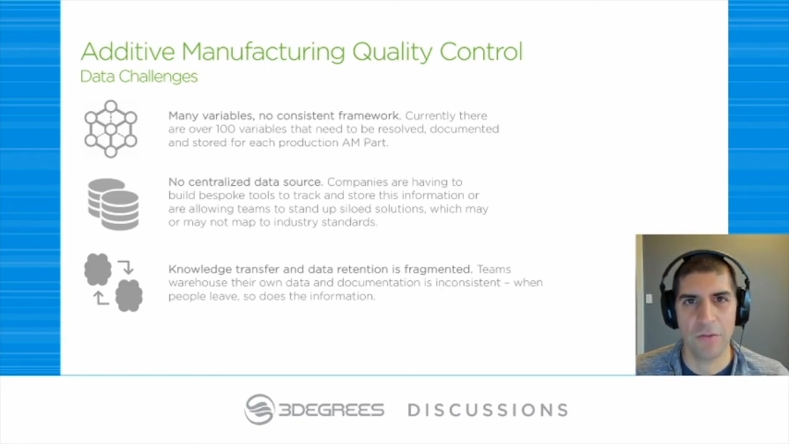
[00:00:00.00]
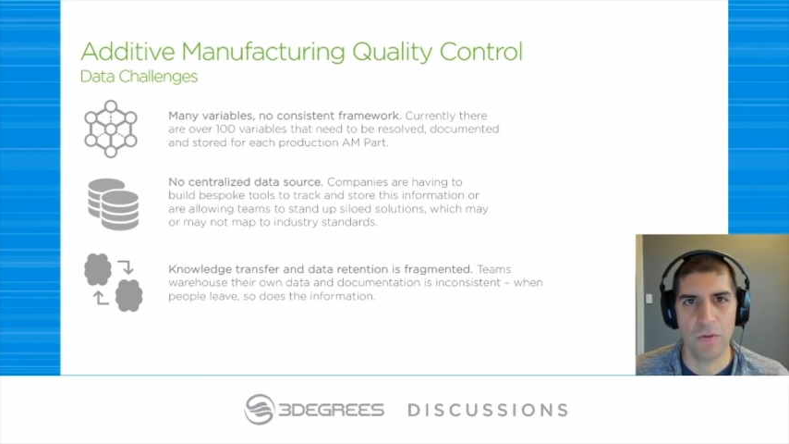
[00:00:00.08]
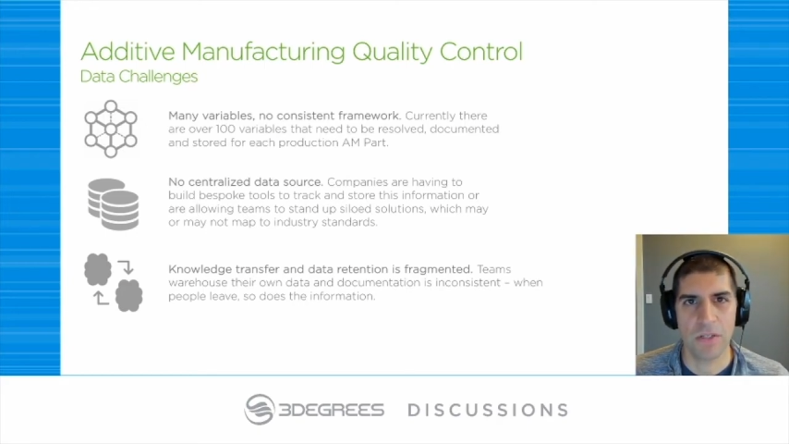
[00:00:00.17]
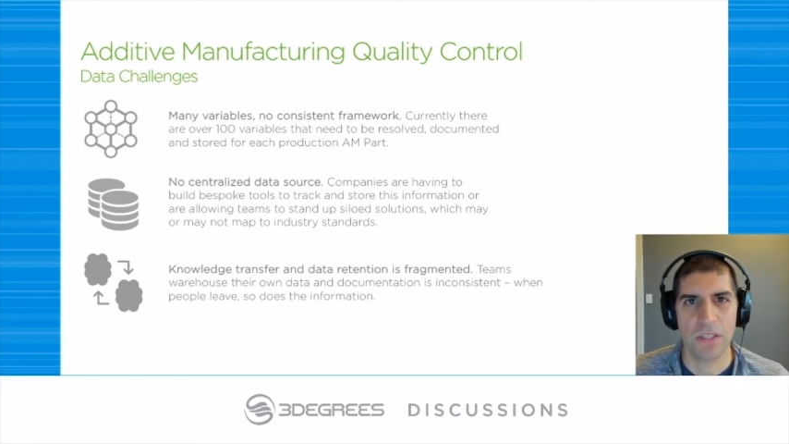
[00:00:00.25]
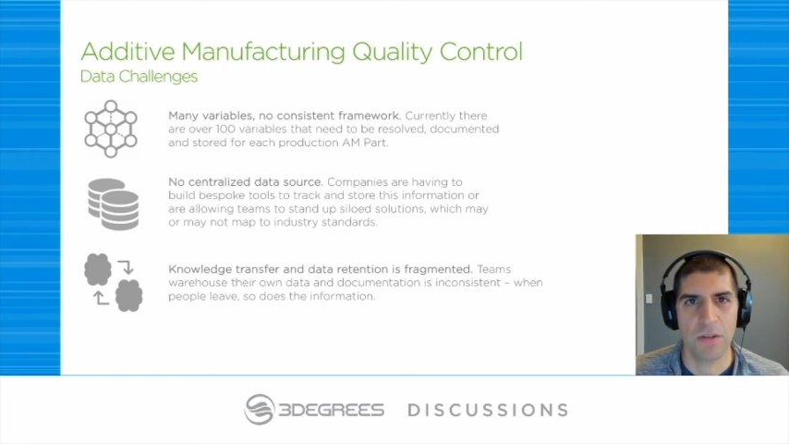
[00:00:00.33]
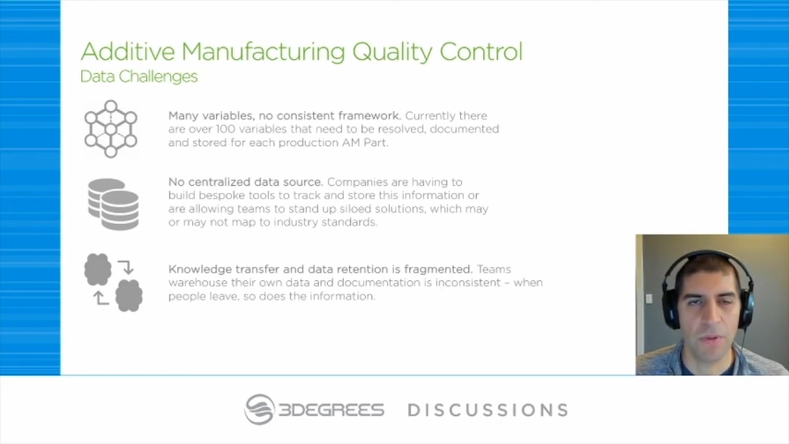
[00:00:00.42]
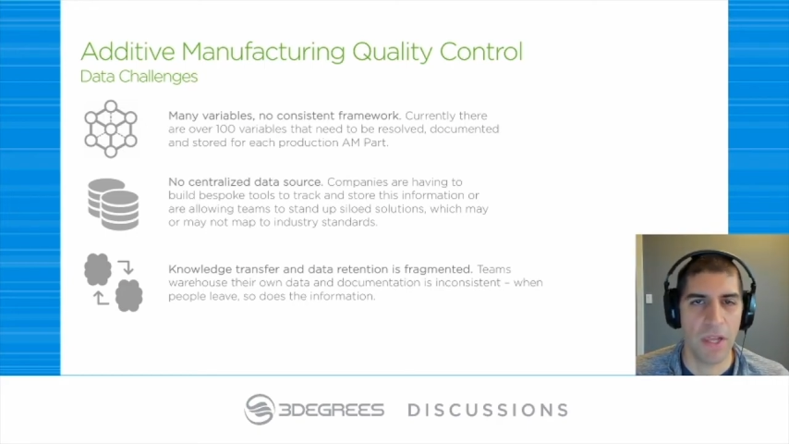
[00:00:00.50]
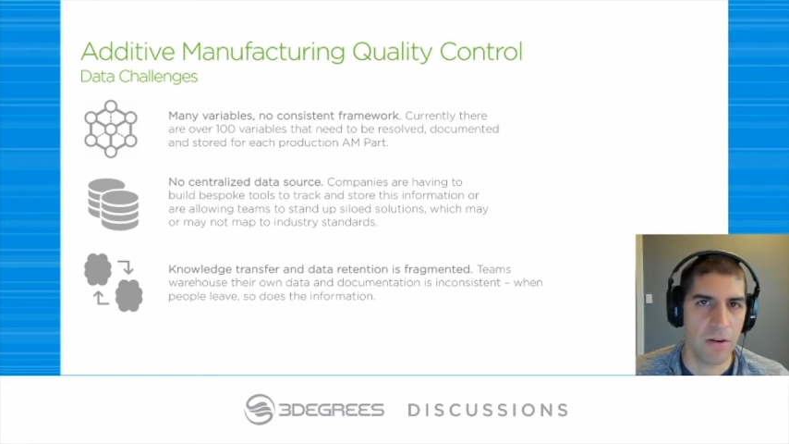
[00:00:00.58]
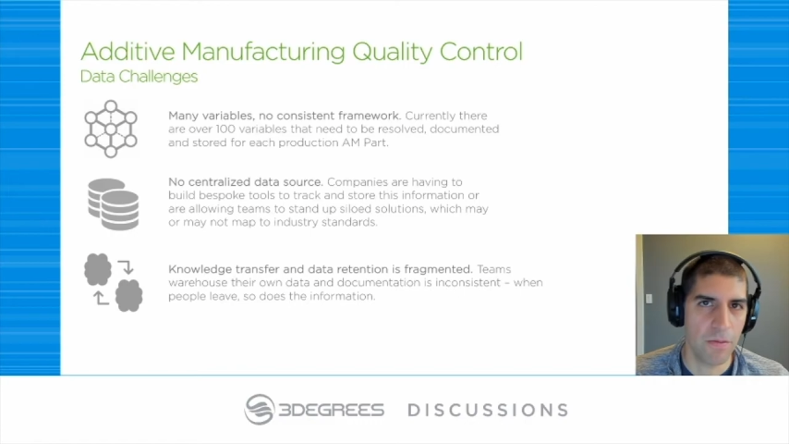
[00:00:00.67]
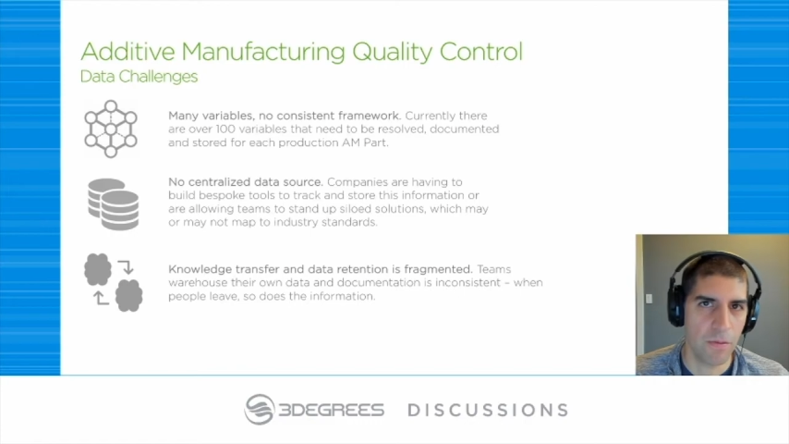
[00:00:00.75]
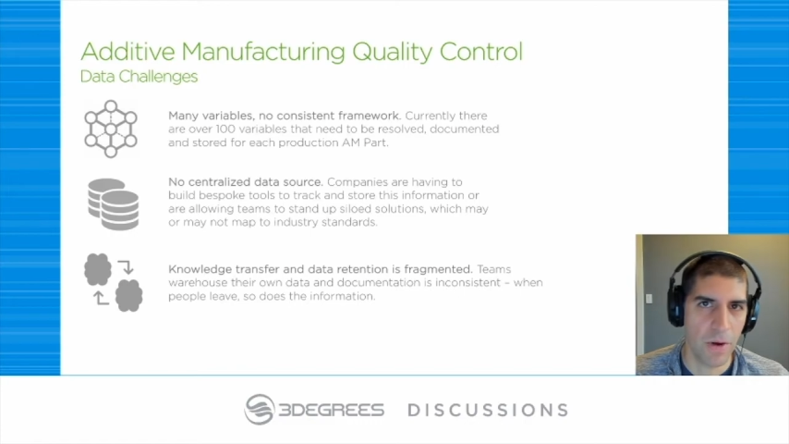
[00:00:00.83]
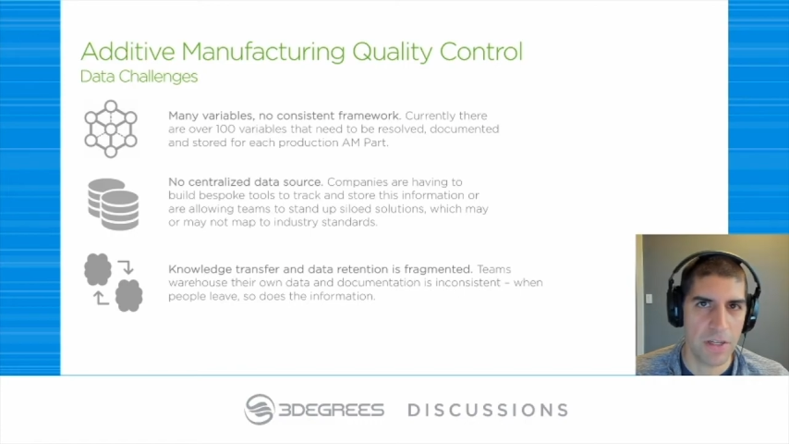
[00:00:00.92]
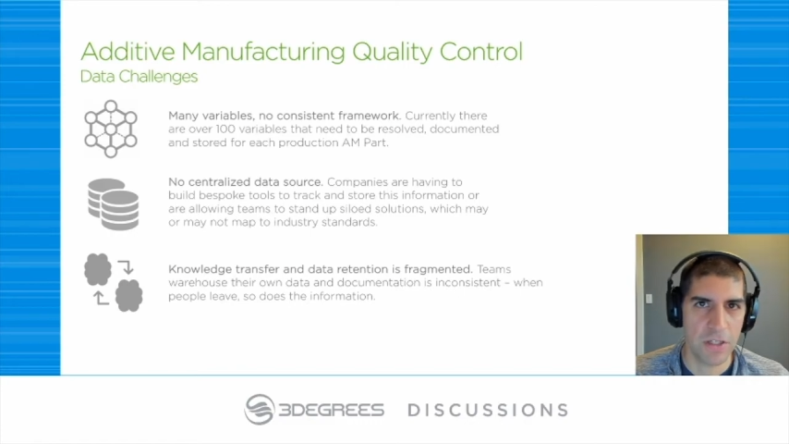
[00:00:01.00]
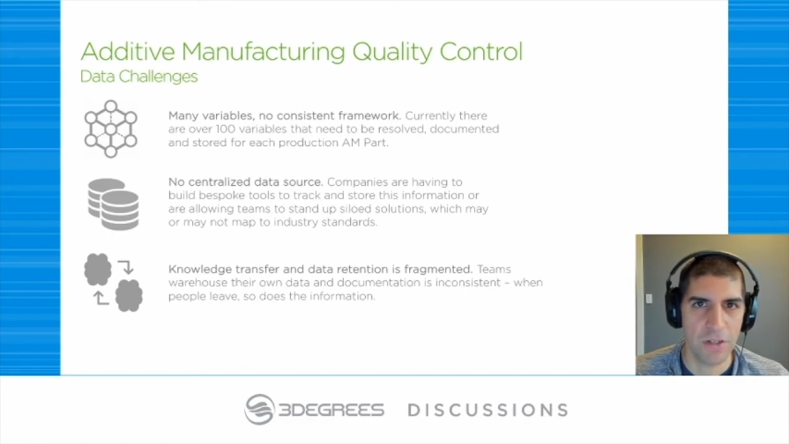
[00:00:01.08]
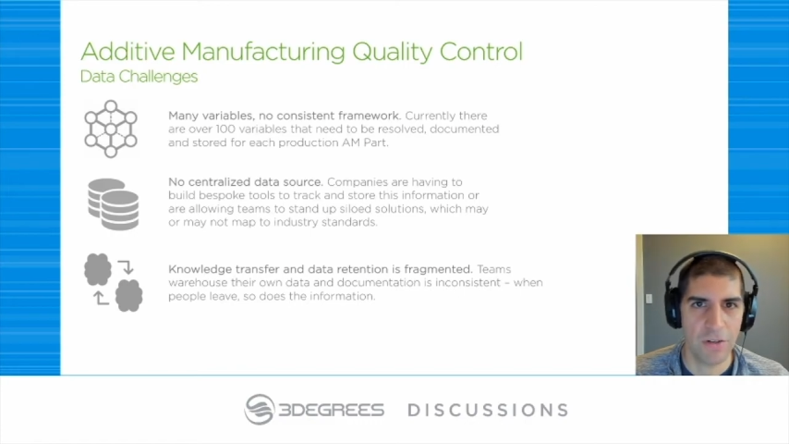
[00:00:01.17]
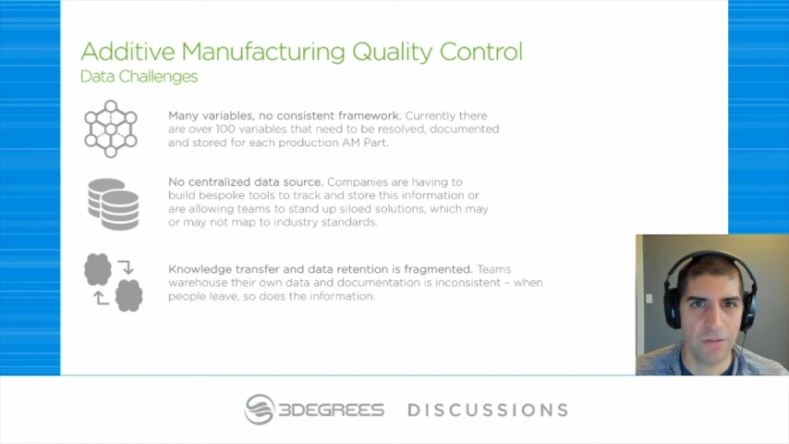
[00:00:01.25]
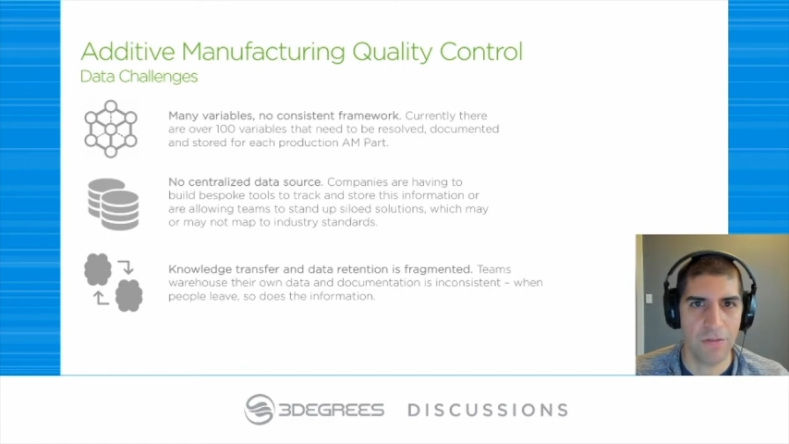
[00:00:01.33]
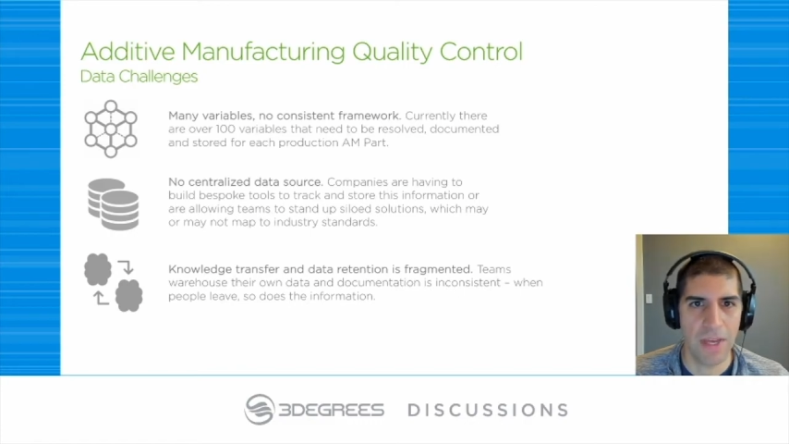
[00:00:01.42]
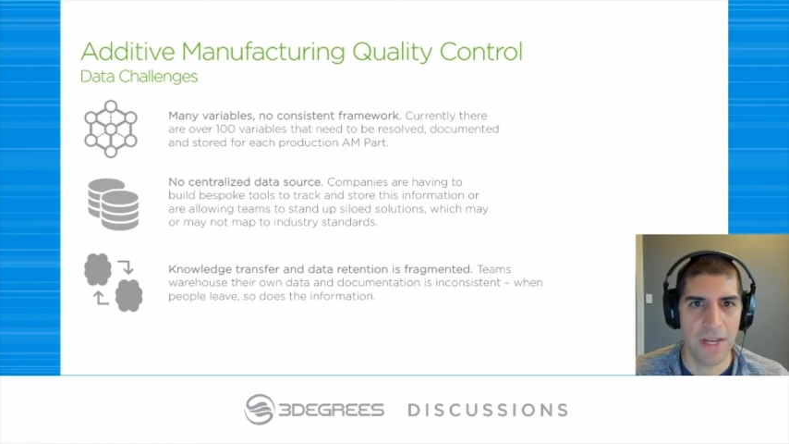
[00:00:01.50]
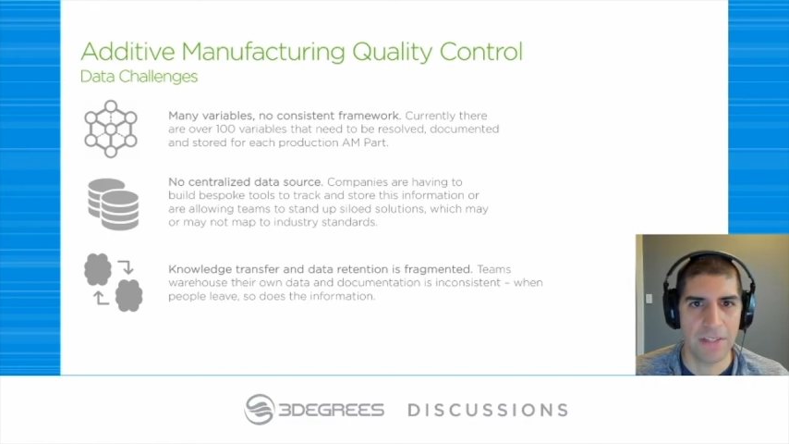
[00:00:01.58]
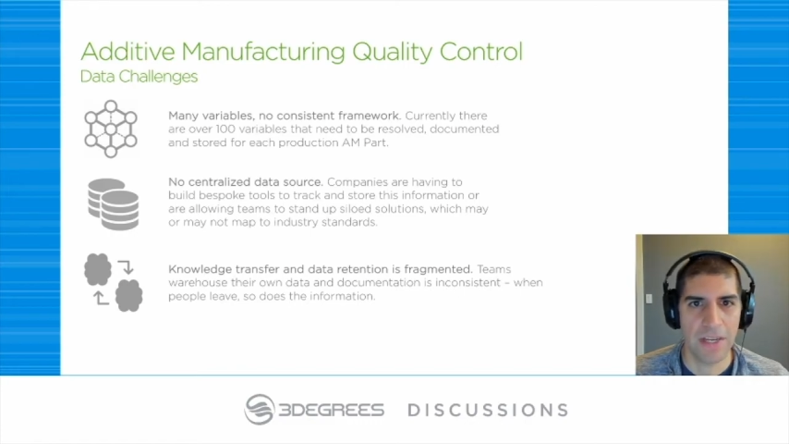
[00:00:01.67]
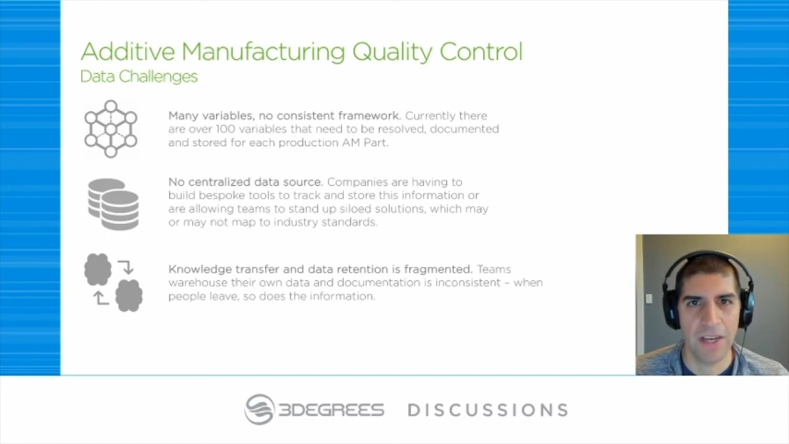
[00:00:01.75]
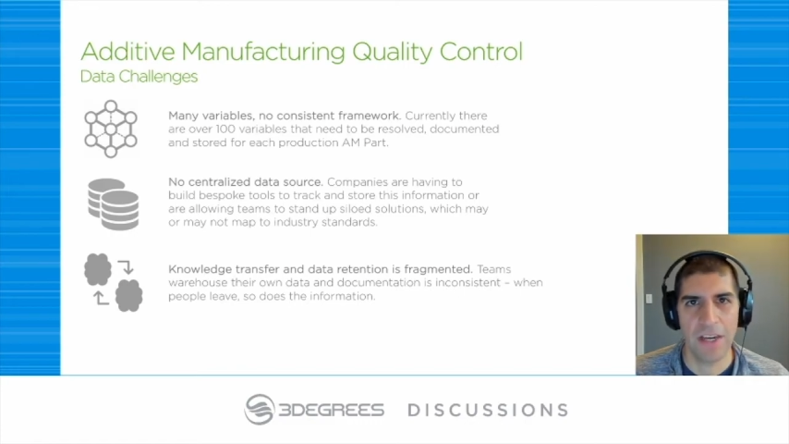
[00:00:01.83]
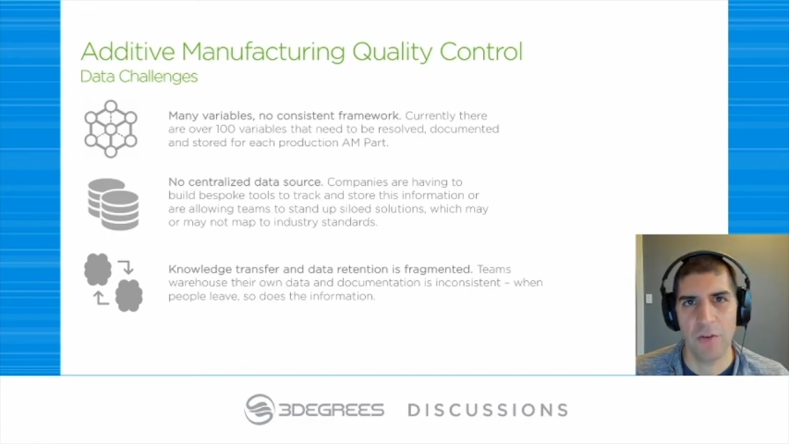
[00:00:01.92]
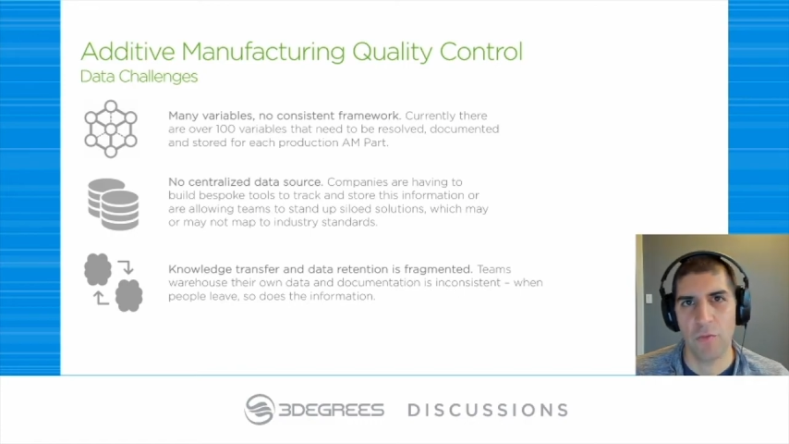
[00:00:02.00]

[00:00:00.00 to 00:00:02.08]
what's the blend ratio of that day,